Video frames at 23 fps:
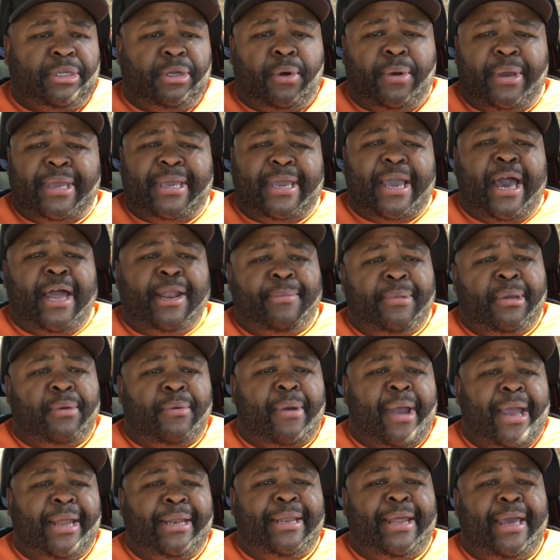economy
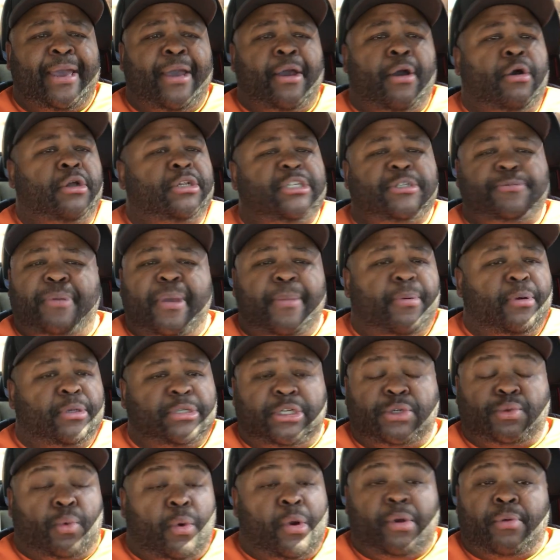right now, or just people
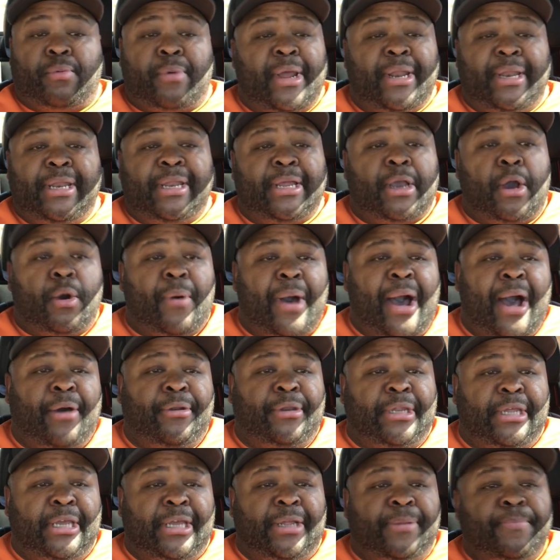just weren't ready to go out
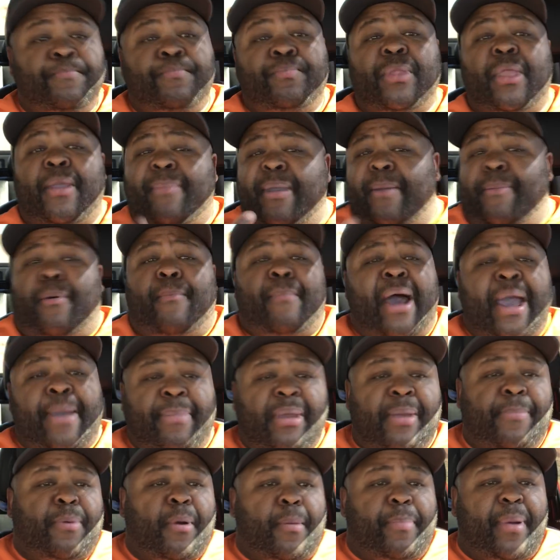and eat. People might
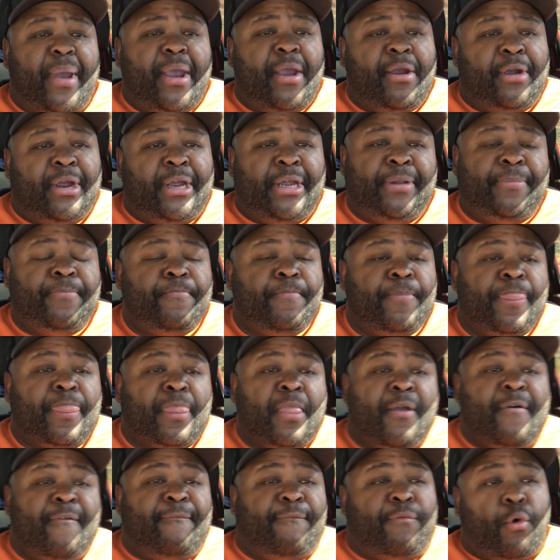be preparing
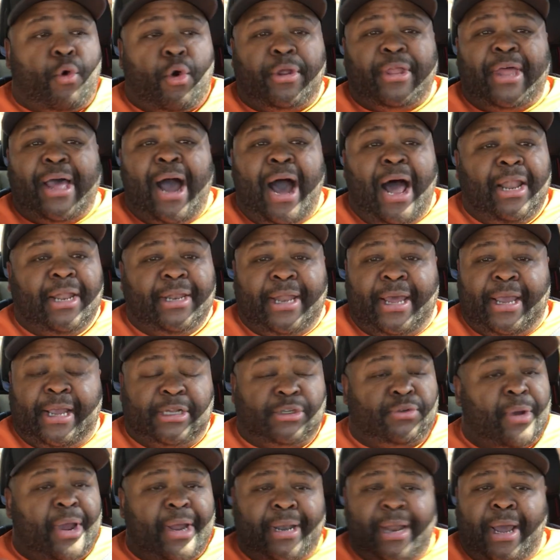for the
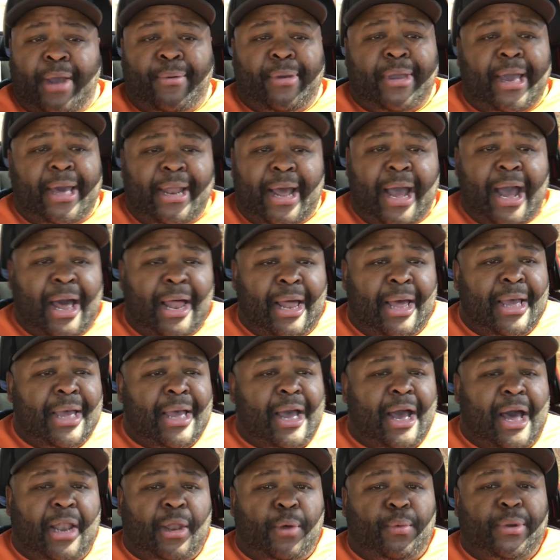holidays. Right now we got
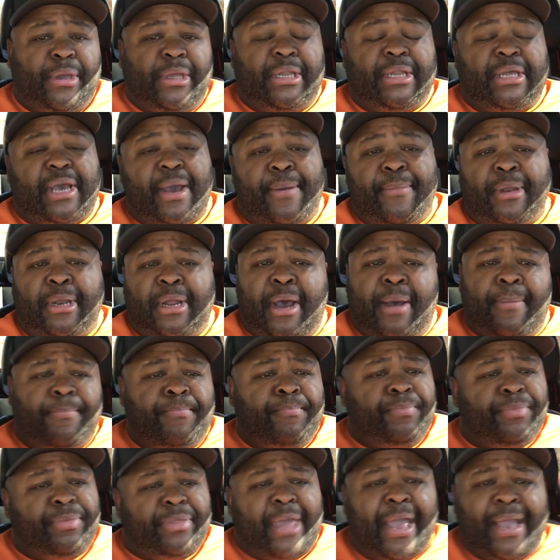Halloween coming up
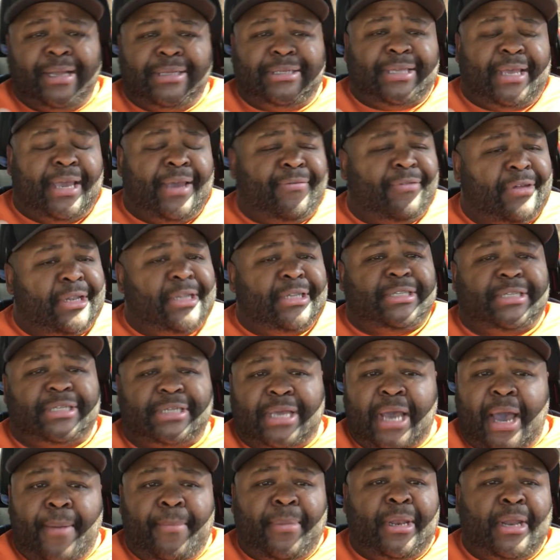Thanksgiving's
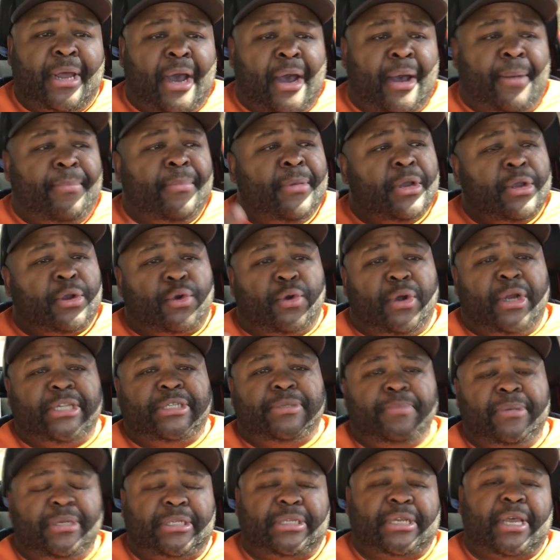coming up,
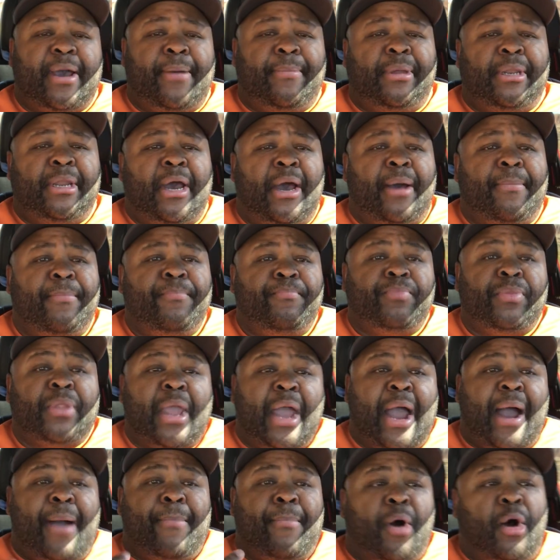Christmas coming up.
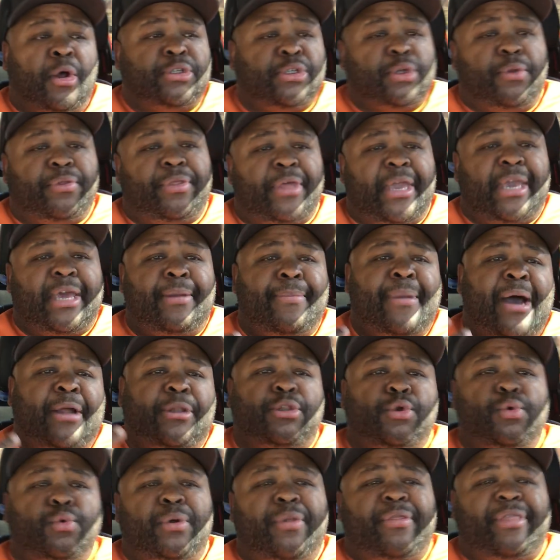I'm also thinking about
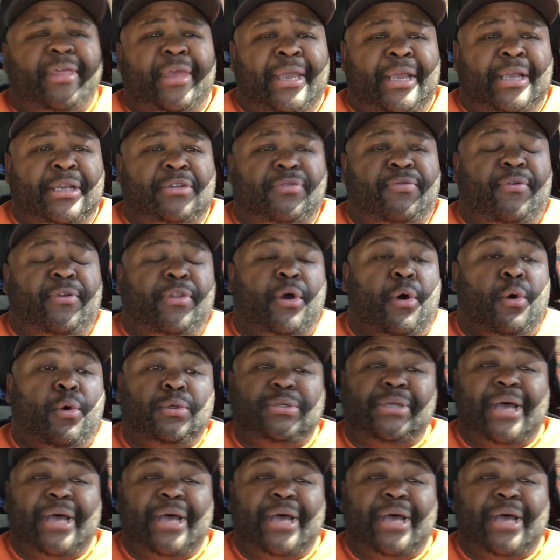doing things for those